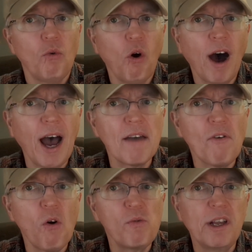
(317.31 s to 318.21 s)
Well,
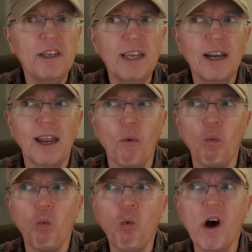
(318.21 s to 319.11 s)
I've only needed it
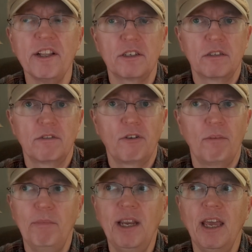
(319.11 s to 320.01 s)
once for
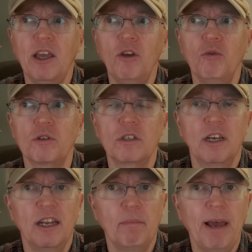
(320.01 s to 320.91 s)
immediate use
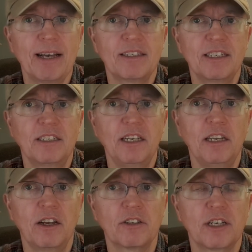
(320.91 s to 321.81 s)
in the past
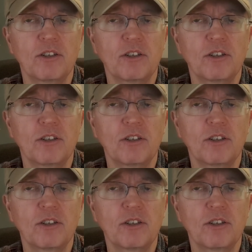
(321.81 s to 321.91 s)
16 years.